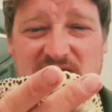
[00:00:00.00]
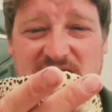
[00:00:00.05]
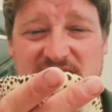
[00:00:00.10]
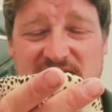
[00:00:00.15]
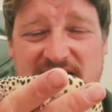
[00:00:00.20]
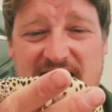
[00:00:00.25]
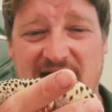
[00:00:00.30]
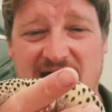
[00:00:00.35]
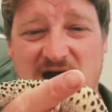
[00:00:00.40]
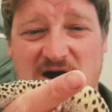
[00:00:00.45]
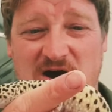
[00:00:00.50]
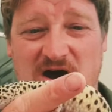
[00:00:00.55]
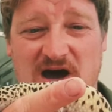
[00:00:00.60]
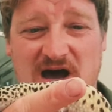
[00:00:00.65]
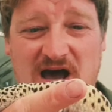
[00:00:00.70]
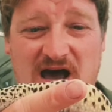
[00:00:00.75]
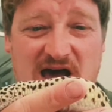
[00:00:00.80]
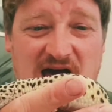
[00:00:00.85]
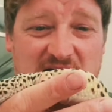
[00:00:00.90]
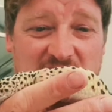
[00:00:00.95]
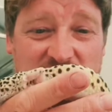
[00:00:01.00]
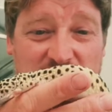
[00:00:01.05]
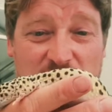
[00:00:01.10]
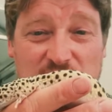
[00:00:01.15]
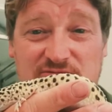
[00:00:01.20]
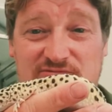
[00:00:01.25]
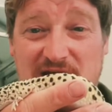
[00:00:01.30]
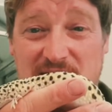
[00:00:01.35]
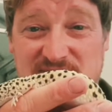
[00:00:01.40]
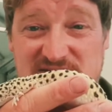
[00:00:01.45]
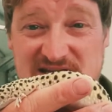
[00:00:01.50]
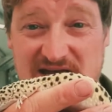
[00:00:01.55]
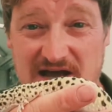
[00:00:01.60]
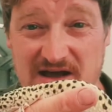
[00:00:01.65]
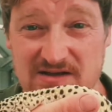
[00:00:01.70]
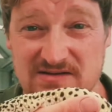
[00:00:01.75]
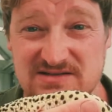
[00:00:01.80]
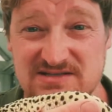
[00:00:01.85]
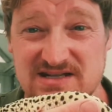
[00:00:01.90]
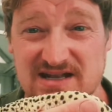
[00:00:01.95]
Now, a lot of
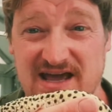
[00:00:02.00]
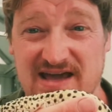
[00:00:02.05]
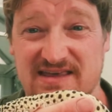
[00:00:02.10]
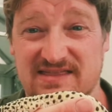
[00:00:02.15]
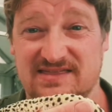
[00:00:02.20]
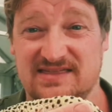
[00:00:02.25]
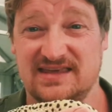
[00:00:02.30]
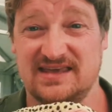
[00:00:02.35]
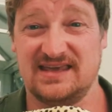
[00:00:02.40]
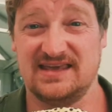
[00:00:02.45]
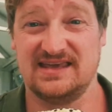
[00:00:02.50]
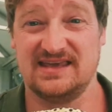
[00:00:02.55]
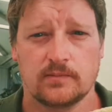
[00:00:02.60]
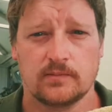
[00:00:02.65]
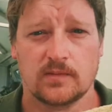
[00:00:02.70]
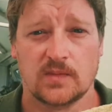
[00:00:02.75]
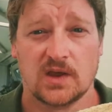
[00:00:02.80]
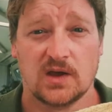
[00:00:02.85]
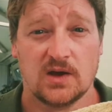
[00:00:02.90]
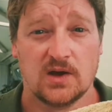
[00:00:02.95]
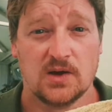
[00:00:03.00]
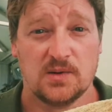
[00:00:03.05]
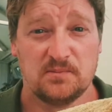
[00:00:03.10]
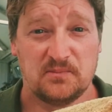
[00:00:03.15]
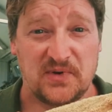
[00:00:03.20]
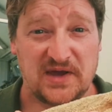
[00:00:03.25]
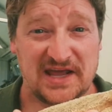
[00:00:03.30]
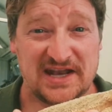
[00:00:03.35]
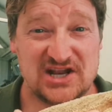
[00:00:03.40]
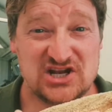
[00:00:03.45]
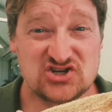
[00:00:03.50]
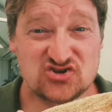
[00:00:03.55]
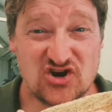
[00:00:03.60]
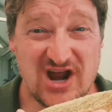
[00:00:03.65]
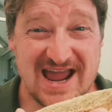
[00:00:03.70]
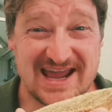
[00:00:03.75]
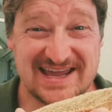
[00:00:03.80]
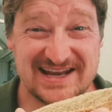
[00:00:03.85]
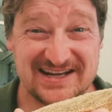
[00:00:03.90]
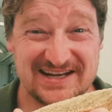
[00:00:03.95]
reptiles, like the bearded
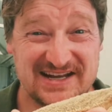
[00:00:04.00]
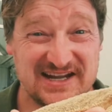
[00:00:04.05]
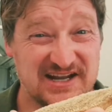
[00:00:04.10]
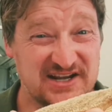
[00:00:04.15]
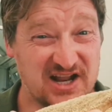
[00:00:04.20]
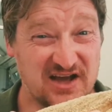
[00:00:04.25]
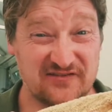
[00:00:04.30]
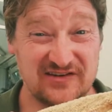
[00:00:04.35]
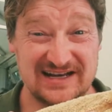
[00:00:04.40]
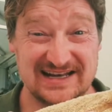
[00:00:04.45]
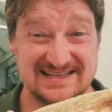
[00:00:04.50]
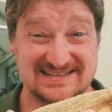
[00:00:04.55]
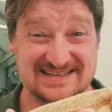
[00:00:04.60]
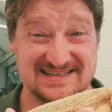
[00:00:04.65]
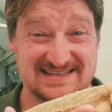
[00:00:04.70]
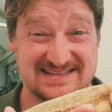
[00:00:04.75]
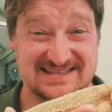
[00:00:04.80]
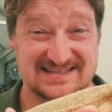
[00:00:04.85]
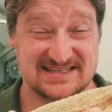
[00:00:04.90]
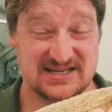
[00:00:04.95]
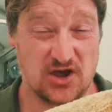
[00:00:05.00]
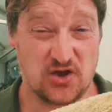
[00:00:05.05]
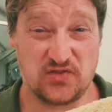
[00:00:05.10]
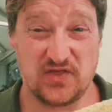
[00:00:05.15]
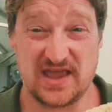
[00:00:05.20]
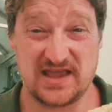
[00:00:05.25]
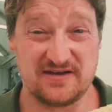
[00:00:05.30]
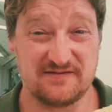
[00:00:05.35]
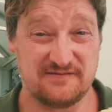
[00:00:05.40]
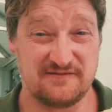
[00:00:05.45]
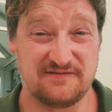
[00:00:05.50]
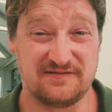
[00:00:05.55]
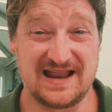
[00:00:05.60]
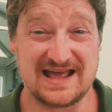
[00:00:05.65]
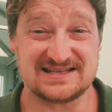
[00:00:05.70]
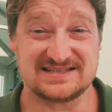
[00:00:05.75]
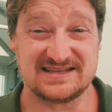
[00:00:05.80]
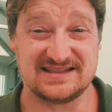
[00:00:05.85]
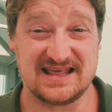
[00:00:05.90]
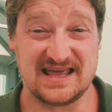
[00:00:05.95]
dragon and other lizards, so they can
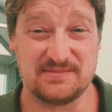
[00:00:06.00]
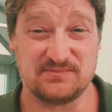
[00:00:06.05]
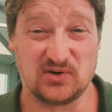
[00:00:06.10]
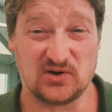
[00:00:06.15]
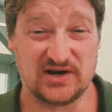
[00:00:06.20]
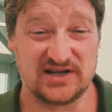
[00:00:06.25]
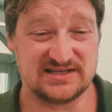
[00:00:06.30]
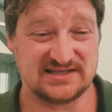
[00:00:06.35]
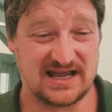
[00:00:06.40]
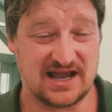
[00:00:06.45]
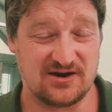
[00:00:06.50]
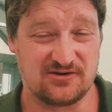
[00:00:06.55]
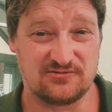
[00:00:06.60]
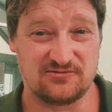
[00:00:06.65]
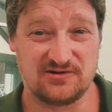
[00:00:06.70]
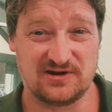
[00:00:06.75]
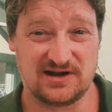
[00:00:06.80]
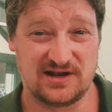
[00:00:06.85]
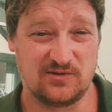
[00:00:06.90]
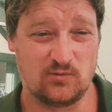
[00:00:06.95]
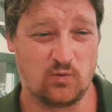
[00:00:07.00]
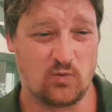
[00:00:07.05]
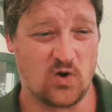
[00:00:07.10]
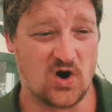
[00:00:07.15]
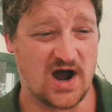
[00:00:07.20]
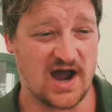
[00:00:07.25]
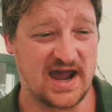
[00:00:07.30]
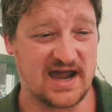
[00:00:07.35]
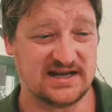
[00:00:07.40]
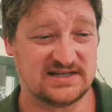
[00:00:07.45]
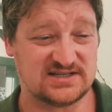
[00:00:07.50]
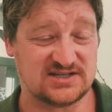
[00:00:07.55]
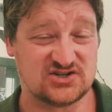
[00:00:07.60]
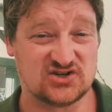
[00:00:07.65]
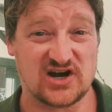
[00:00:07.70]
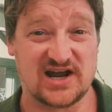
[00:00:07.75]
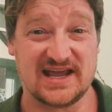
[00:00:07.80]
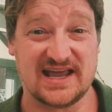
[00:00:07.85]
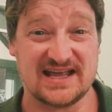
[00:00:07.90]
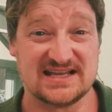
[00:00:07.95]
flatten their bodies out really wide to
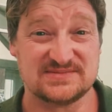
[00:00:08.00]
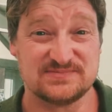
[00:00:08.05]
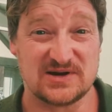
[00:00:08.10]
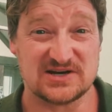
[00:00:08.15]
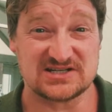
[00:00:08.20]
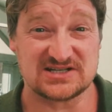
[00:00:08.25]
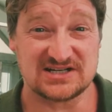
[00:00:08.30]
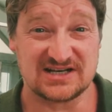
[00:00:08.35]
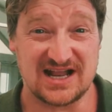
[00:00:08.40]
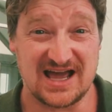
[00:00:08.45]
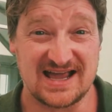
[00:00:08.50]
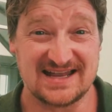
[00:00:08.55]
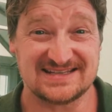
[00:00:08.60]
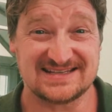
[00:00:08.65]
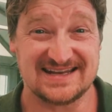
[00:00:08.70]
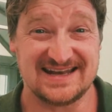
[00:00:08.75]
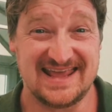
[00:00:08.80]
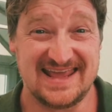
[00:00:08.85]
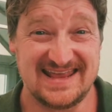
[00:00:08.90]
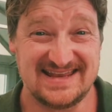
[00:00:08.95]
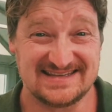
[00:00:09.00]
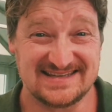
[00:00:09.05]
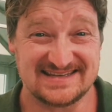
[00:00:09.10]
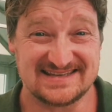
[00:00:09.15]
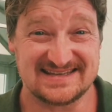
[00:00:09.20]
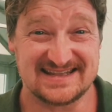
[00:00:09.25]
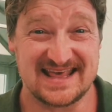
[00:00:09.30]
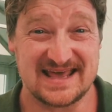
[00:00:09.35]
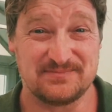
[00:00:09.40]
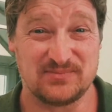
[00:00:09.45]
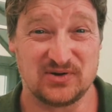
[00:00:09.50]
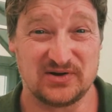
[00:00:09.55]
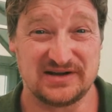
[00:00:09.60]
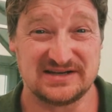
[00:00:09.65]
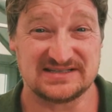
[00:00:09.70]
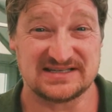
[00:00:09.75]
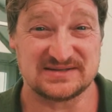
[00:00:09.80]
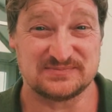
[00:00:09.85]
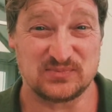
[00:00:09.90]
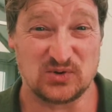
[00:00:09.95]
try and get as much light and heat into their
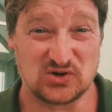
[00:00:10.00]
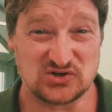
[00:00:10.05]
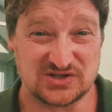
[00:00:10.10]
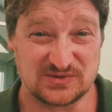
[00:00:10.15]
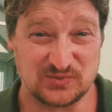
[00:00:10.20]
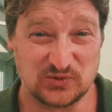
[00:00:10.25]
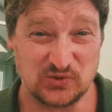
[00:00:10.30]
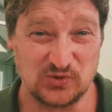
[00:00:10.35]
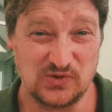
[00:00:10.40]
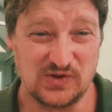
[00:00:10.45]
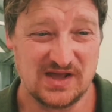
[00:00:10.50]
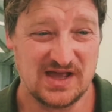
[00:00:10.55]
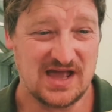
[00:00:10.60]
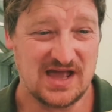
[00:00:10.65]
bodies as possible.